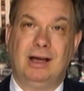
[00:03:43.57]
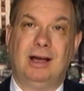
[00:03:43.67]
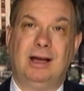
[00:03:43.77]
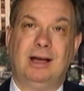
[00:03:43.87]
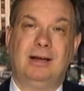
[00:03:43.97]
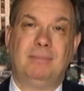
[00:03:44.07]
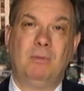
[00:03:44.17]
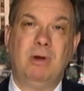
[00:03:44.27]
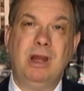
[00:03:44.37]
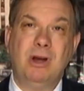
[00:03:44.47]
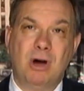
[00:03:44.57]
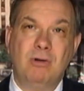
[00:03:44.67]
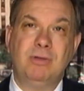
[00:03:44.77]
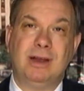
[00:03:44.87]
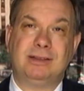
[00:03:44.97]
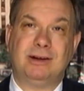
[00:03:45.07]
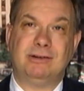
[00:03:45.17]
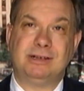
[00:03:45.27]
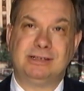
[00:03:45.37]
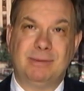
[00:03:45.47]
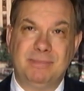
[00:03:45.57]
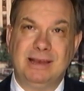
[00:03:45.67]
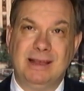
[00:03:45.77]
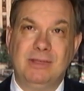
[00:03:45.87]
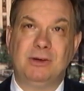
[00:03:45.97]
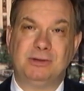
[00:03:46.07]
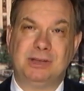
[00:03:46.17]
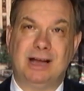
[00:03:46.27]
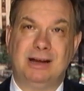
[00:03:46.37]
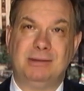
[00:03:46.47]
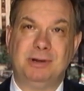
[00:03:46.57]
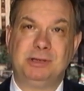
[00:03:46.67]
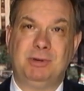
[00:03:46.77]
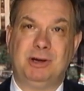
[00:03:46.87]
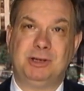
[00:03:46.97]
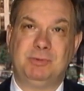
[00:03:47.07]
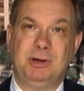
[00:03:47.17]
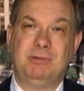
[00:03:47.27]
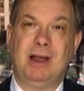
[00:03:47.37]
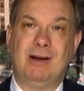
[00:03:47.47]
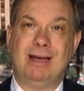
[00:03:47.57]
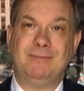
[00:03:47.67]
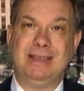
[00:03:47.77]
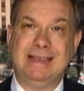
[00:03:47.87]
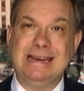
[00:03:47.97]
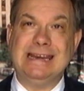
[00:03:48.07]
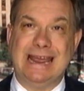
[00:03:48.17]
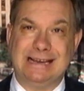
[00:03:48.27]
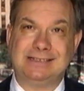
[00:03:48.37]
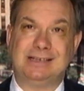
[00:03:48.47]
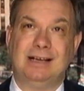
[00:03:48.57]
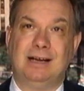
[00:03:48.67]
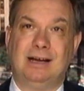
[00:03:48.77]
Uh, we know that there is something in those documents because we do now have the index